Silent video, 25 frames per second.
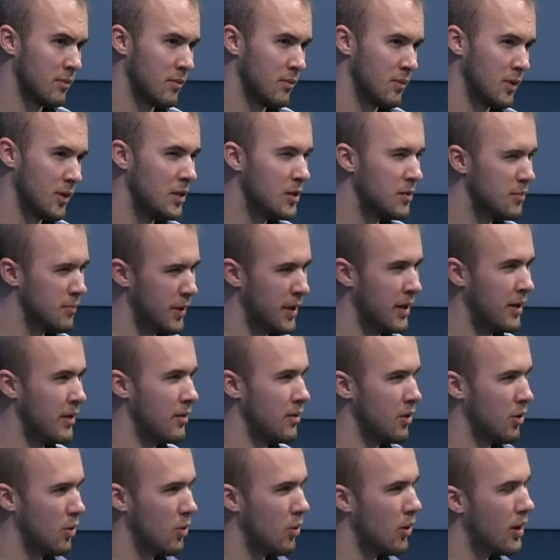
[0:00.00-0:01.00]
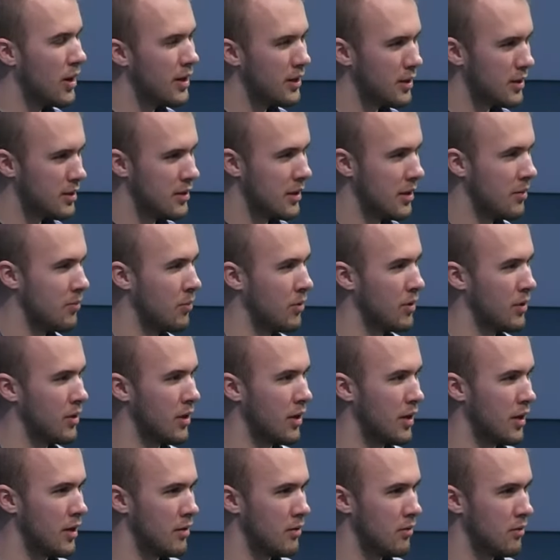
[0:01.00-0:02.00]
Is my quiet time with
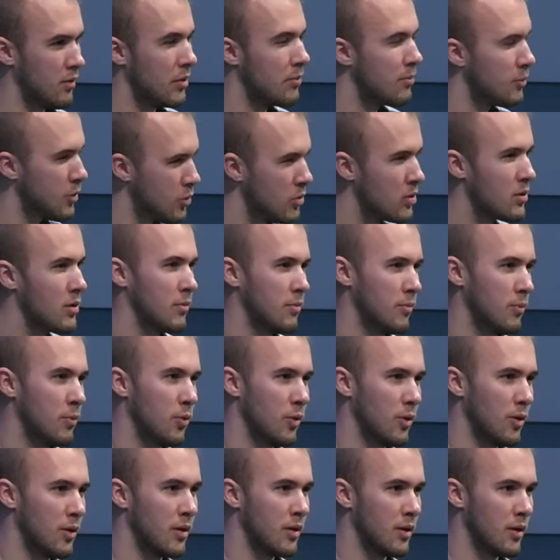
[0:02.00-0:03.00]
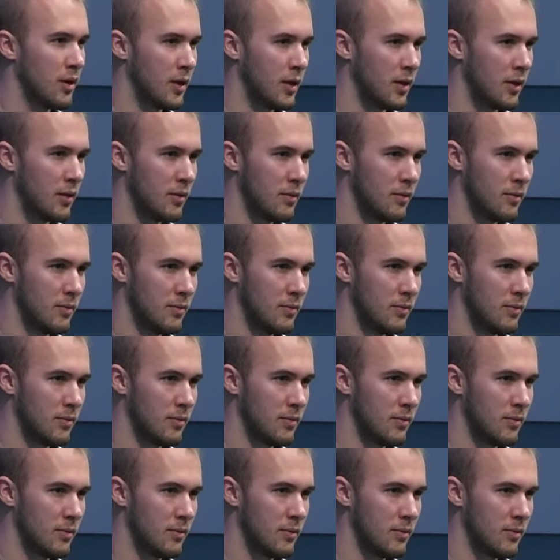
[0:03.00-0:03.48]
God the most important thing?